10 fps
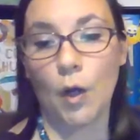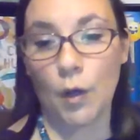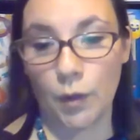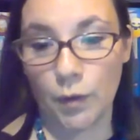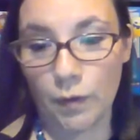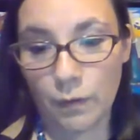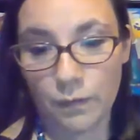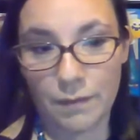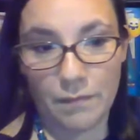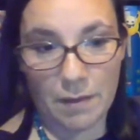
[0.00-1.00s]
Who
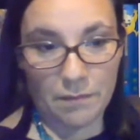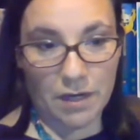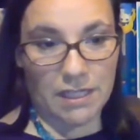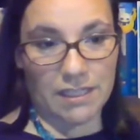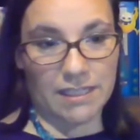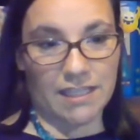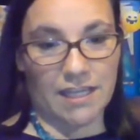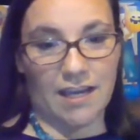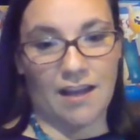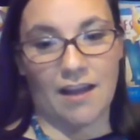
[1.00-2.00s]
remembers
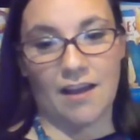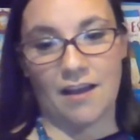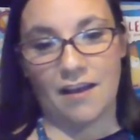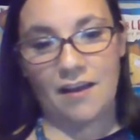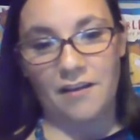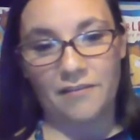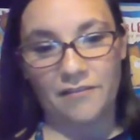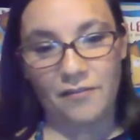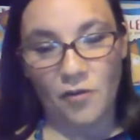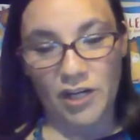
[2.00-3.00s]

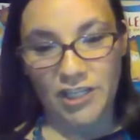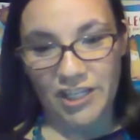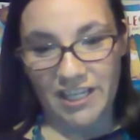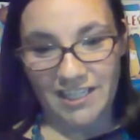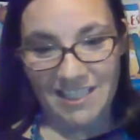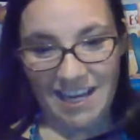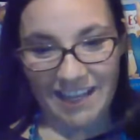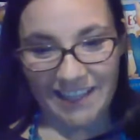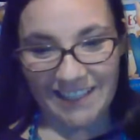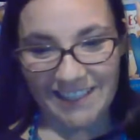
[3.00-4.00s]
Fortune
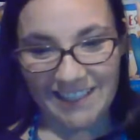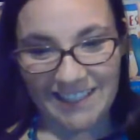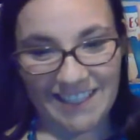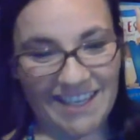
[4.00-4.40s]
Tellers.